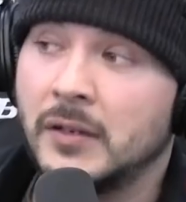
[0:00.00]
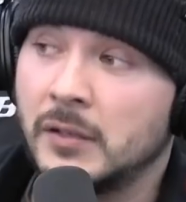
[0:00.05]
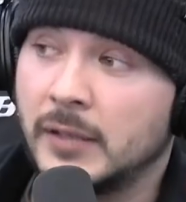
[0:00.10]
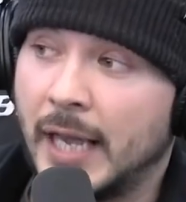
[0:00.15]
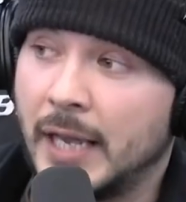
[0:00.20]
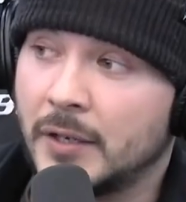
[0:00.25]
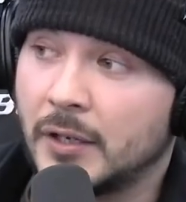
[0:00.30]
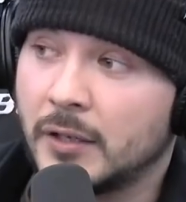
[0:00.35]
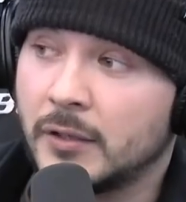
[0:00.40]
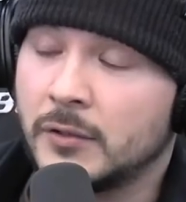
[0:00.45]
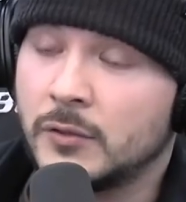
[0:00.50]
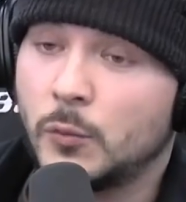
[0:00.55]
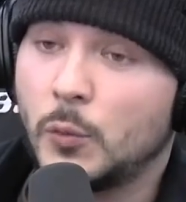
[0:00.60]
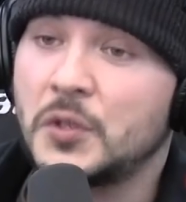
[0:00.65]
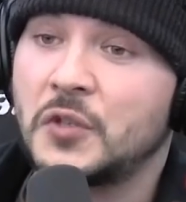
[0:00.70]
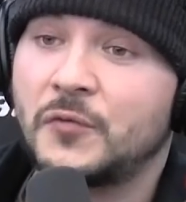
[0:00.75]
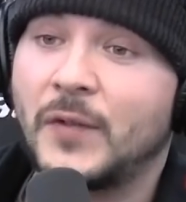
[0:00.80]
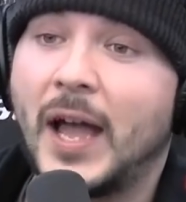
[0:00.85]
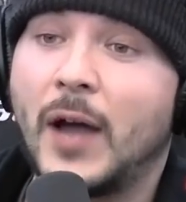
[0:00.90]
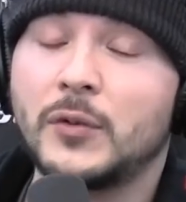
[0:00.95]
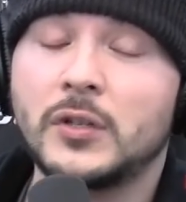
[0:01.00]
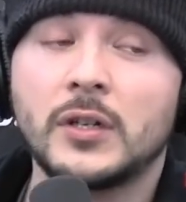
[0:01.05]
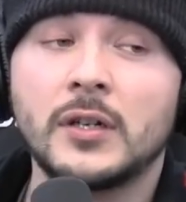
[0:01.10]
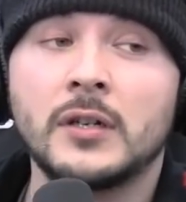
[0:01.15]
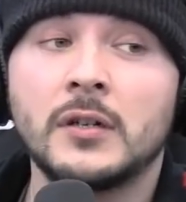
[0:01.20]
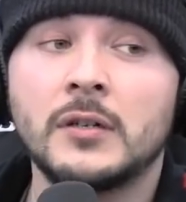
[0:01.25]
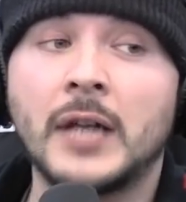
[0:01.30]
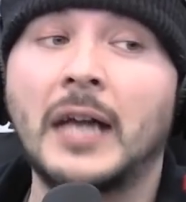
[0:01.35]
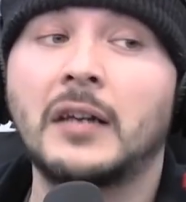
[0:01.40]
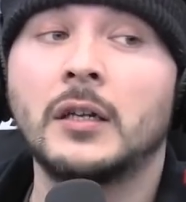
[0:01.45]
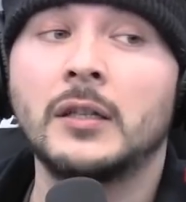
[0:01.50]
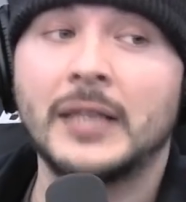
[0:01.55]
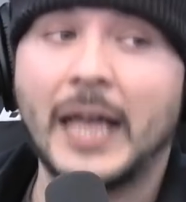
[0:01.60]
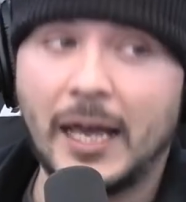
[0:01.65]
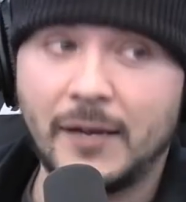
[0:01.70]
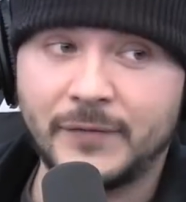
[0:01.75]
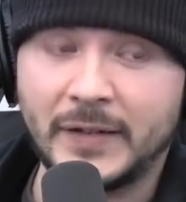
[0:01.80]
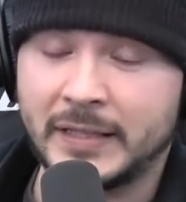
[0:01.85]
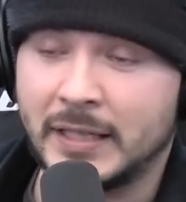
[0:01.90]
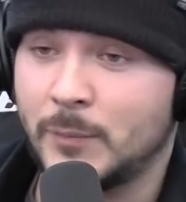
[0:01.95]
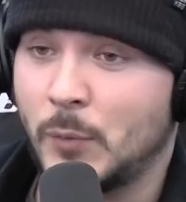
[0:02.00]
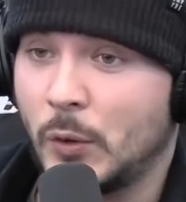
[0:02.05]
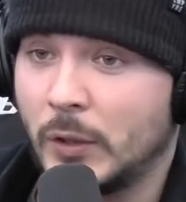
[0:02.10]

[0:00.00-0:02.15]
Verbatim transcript: later was found not alive anymore.